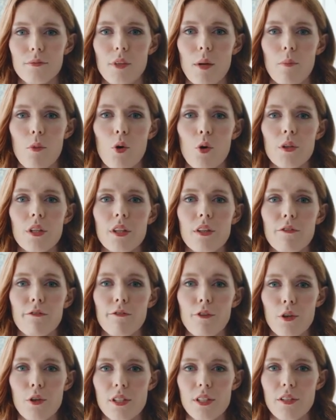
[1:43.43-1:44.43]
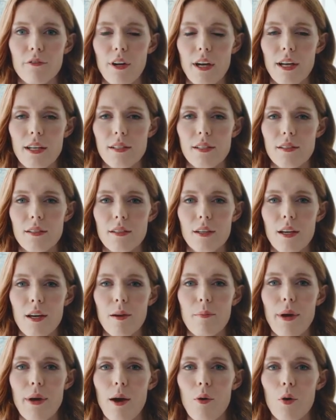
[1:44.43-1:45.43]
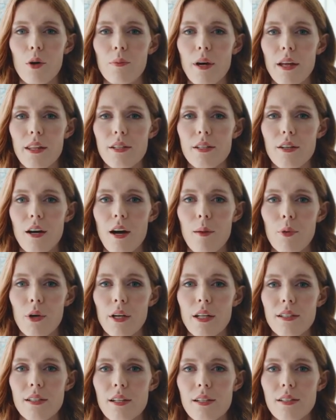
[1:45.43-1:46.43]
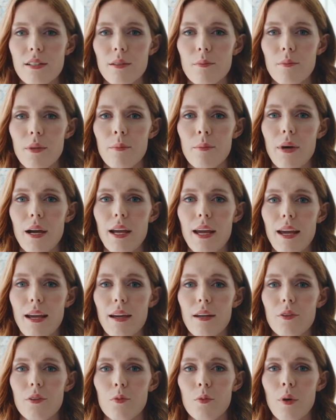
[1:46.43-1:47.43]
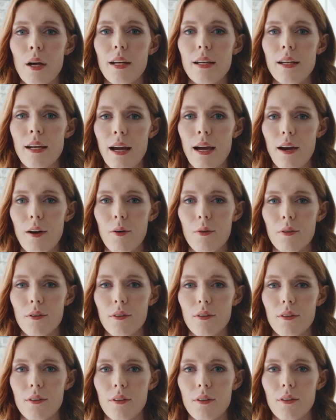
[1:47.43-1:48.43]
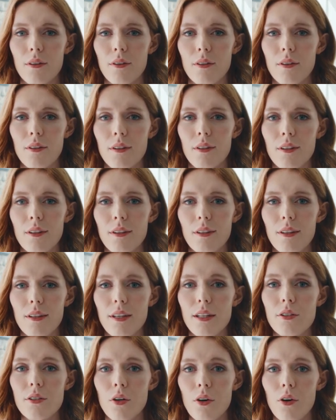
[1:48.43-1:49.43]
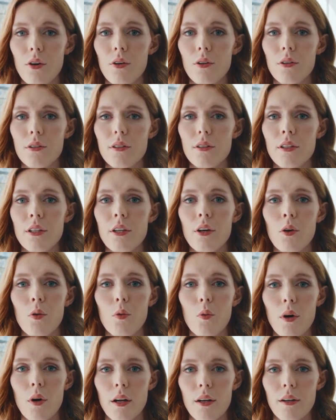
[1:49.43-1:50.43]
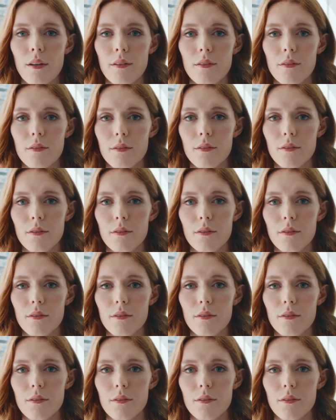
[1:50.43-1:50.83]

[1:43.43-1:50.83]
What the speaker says: I'm holding the first device powered by this operating system in my hand right now. It's called the O1.